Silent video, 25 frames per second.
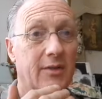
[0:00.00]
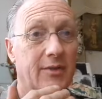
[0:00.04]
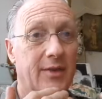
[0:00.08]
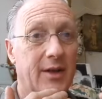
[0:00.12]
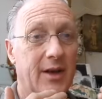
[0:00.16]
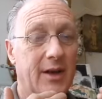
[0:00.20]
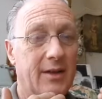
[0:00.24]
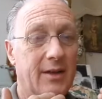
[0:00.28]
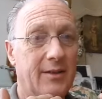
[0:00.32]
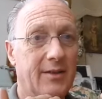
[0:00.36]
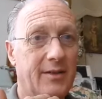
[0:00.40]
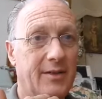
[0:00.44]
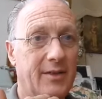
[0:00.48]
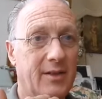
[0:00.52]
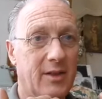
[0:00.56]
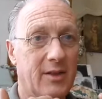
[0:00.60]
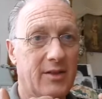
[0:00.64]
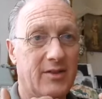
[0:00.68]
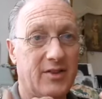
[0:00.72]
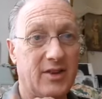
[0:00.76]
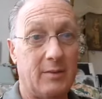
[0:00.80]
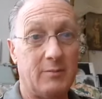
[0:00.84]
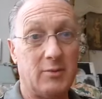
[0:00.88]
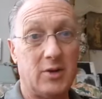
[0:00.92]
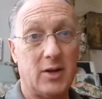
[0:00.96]
That
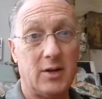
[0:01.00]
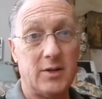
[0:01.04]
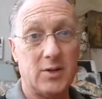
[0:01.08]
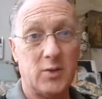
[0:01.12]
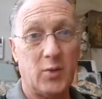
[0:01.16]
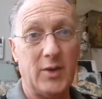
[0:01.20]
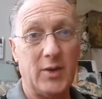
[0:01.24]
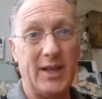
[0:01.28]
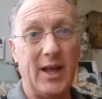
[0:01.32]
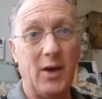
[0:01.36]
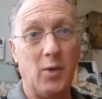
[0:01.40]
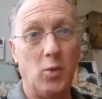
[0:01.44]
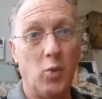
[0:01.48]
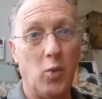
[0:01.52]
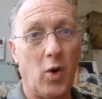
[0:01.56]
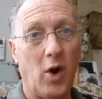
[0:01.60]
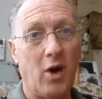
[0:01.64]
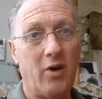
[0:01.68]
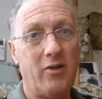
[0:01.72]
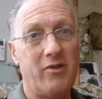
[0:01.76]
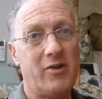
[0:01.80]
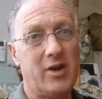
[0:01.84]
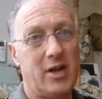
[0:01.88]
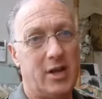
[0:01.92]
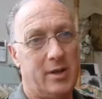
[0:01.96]
sometimes when they
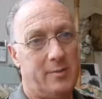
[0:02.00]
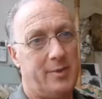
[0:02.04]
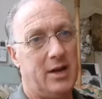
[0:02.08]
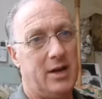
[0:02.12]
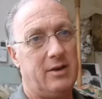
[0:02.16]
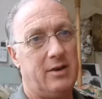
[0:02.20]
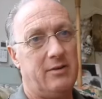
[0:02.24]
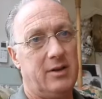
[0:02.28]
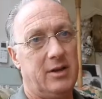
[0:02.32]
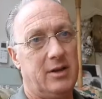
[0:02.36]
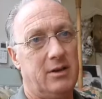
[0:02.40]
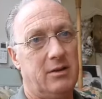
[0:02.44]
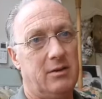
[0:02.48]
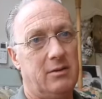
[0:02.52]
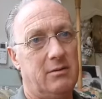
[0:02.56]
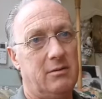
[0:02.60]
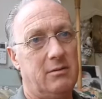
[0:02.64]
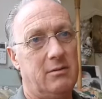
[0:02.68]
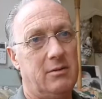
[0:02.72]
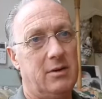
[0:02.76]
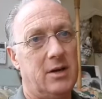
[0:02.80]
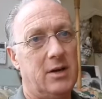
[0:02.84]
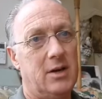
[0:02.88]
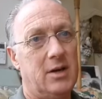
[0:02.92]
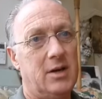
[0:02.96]
worry about
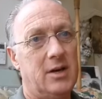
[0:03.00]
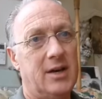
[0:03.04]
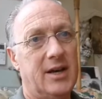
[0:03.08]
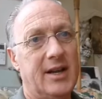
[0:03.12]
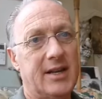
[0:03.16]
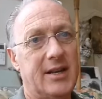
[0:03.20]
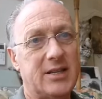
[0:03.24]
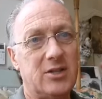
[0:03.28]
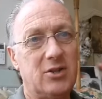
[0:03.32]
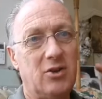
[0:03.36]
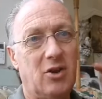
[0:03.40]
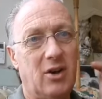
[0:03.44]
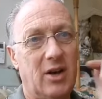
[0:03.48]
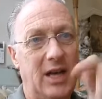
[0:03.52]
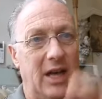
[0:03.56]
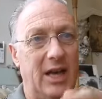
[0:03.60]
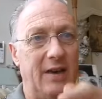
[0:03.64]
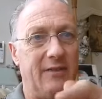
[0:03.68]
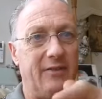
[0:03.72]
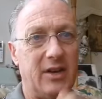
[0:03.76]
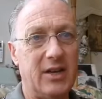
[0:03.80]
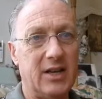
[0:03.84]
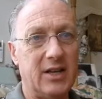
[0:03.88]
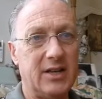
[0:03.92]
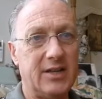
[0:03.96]
you, it's not
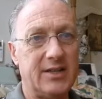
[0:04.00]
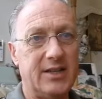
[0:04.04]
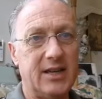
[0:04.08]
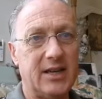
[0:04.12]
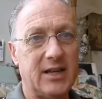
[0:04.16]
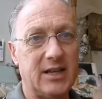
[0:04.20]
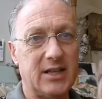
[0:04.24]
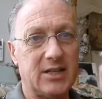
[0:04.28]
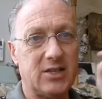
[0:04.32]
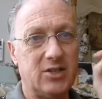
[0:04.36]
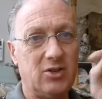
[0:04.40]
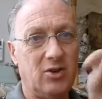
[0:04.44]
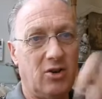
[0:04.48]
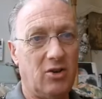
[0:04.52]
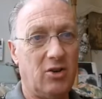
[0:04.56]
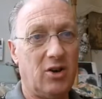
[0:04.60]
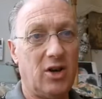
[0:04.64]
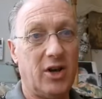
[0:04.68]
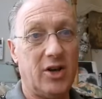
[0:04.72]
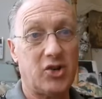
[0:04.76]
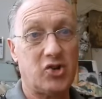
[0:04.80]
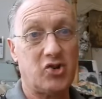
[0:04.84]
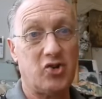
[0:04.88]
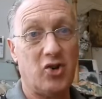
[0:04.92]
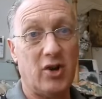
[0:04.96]
having a dig, it's not
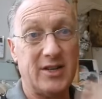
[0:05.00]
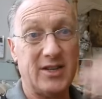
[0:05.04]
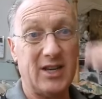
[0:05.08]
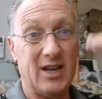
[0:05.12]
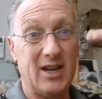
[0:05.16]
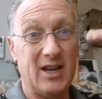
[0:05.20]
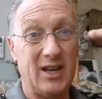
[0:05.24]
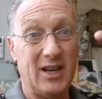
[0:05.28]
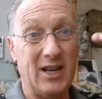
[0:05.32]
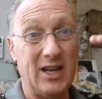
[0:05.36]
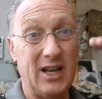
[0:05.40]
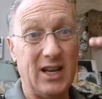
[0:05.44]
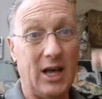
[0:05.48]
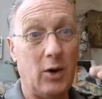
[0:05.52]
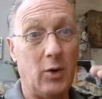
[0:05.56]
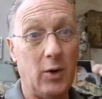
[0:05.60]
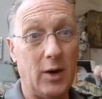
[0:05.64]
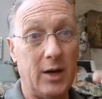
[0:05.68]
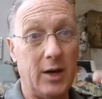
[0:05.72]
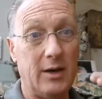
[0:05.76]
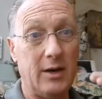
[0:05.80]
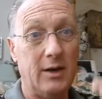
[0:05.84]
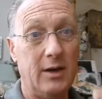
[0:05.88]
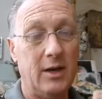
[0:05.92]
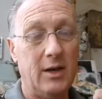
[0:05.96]
like trying to
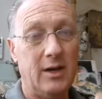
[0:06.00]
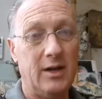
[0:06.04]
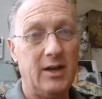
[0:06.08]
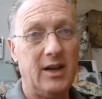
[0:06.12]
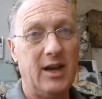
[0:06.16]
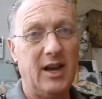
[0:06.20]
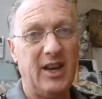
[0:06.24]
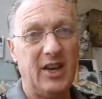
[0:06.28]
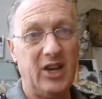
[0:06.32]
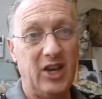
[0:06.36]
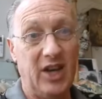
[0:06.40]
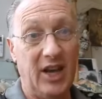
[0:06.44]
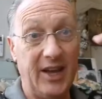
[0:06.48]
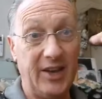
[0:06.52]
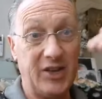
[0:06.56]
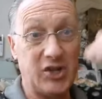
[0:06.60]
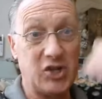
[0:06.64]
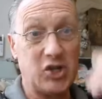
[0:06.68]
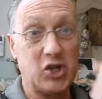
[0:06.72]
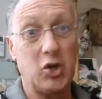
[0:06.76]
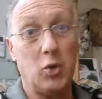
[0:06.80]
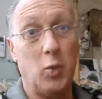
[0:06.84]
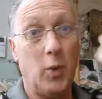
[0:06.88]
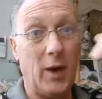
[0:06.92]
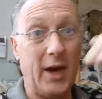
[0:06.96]
lower and
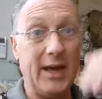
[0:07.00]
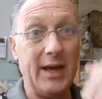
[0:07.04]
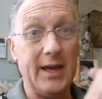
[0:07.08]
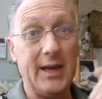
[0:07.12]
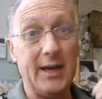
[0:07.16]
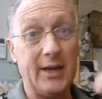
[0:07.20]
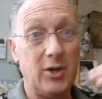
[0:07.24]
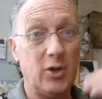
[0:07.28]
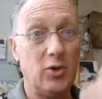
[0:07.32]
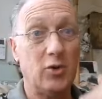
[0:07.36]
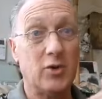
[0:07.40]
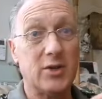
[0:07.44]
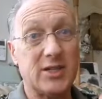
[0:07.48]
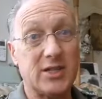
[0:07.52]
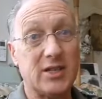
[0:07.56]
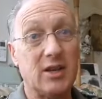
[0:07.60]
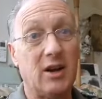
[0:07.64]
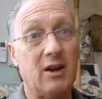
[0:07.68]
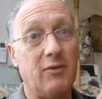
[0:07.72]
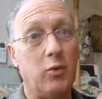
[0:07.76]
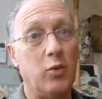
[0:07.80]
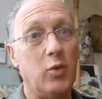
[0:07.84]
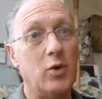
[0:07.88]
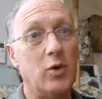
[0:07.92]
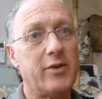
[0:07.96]
etch away at your
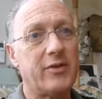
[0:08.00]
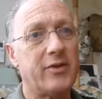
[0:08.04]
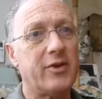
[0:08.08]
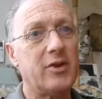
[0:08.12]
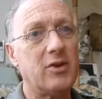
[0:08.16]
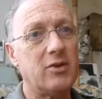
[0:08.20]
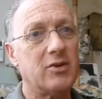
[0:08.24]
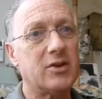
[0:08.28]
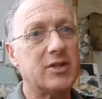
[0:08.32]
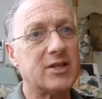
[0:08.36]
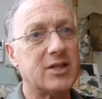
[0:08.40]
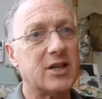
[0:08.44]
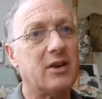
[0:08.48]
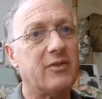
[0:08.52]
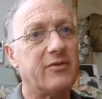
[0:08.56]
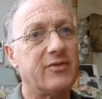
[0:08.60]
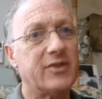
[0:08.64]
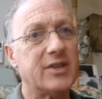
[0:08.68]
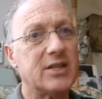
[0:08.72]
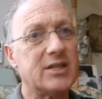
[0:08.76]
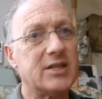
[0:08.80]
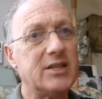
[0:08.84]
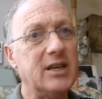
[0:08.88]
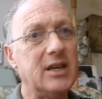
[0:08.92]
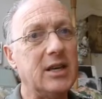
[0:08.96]
self-worth and your
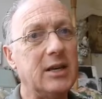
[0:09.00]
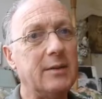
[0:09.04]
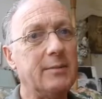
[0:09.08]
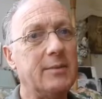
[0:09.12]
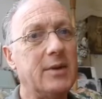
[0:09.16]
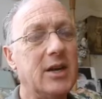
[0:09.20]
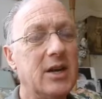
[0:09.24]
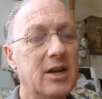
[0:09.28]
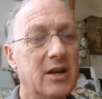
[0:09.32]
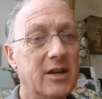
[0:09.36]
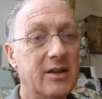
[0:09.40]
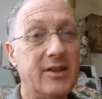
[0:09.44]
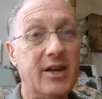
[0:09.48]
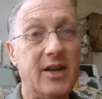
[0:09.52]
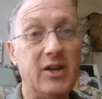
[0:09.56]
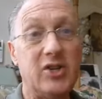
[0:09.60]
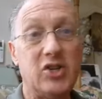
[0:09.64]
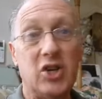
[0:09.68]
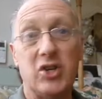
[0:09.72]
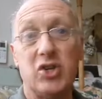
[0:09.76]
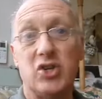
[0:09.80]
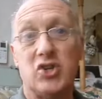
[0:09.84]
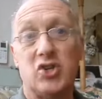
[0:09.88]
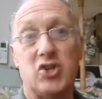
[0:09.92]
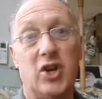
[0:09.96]
self-esteem, they're
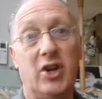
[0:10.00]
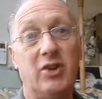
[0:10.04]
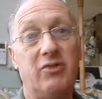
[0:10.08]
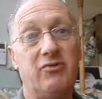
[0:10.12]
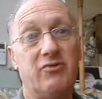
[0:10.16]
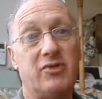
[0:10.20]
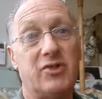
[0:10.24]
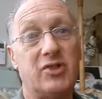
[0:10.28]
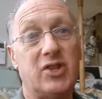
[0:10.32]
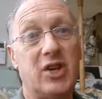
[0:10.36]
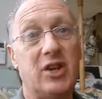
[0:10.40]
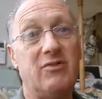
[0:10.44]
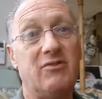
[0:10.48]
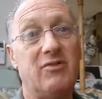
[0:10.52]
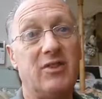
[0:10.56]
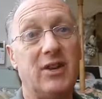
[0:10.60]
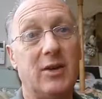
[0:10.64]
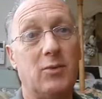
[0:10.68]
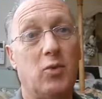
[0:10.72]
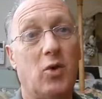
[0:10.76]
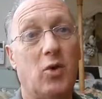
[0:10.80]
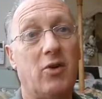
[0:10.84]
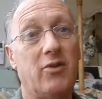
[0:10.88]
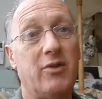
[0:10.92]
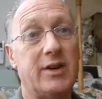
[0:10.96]
just
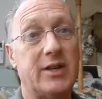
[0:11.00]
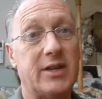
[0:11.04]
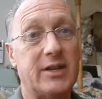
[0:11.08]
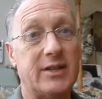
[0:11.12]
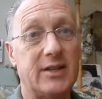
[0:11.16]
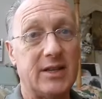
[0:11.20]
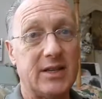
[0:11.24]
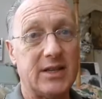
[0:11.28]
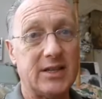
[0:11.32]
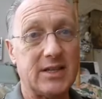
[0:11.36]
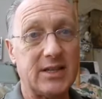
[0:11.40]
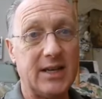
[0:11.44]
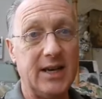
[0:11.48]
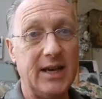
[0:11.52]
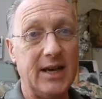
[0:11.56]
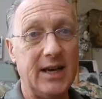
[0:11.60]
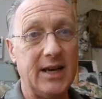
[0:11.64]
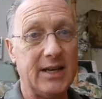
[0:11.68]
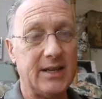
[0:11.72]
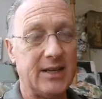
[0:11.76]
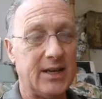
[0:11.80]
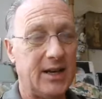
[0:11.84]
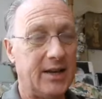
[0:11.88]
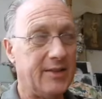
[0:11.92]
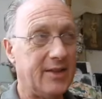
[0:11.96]
generally worried and they're
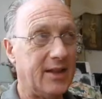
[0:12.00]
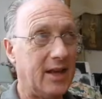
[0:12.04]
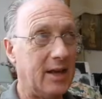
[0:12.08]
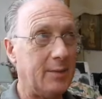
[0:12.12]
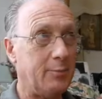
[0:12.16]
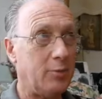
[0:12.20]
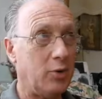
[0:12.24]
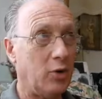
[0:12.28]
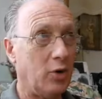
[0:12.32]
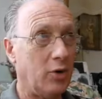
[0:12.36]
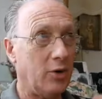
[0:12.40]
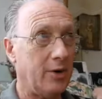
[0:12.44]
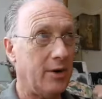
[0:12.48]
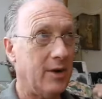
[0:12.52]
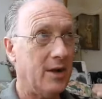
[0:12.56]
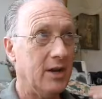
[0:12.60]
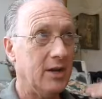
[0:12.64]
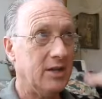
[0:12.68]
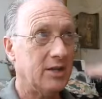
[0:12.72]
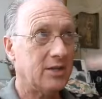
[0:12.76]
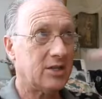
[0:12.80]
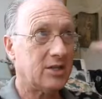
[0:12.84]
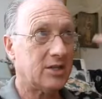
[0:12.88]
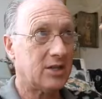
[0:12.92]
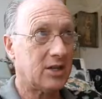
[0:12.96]
scared, and they put
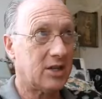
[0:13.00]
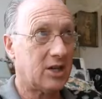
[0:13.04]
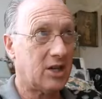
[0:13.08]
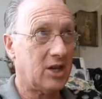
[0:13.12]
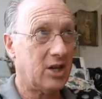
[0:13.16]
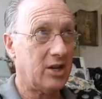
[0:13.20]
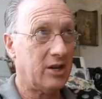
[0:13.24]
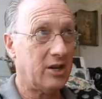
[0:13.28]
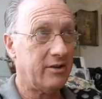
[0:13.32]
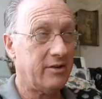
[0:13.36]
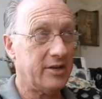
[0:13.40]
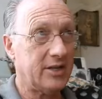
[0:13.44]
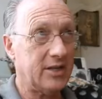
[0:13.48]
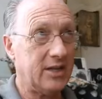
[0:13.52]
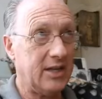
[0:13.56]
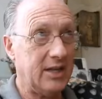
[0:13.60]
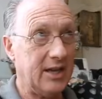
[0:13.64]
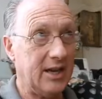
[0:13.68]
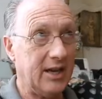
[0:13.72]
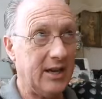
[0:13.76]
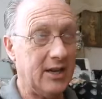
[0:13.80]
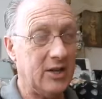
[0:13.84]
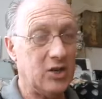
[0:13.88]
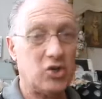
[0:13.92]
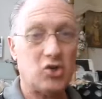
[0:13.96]

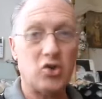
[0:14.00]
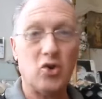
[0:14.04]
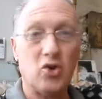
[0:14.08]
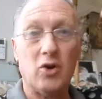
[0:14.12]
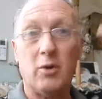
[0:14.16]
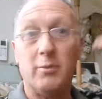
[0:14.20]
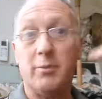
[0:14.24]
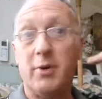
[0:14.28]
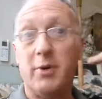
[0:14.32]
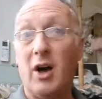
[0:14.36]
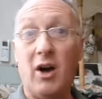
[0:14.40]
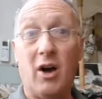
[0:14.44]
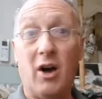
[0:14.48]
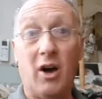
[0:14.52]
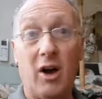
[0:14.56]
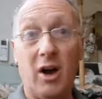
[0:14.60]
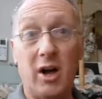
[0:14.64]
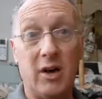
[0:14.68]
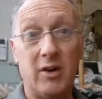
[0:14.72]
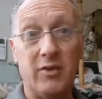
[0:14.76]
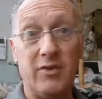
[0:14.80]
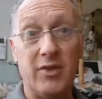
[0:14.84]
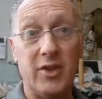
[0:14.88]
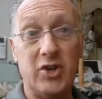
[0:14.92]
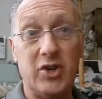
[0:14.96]
security and job
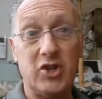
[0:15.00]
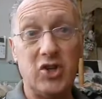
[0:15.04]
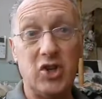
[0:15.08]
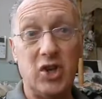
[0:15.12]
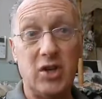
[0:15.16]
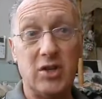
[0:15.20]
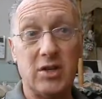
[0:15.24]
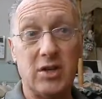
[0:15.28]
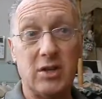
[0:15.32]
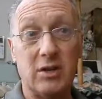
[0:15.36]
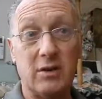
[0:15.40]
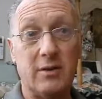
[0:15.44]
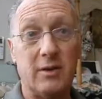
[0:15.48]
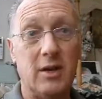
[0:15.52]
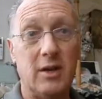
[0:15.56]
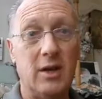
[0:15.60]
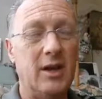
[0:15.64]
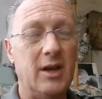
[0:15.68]
high on the agenda.